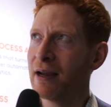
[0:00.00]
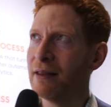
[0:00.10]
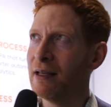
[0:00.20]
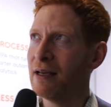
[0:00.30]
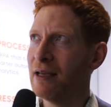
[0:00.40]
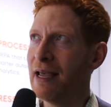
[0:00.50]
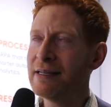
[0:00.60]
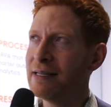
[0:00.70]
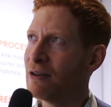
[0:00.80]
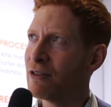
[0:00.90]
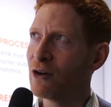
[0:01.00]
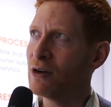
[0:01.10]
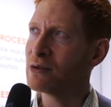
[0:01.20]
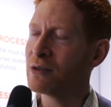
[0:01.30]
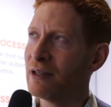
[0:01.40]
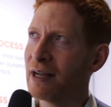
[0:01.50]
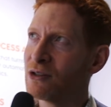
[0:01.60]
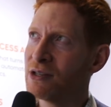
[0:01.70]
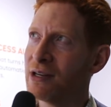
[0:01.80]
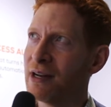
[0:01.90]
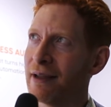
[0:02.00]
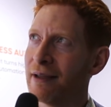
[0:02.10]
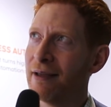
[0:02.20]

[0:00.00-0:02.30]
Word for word: in the 1830s with electricity.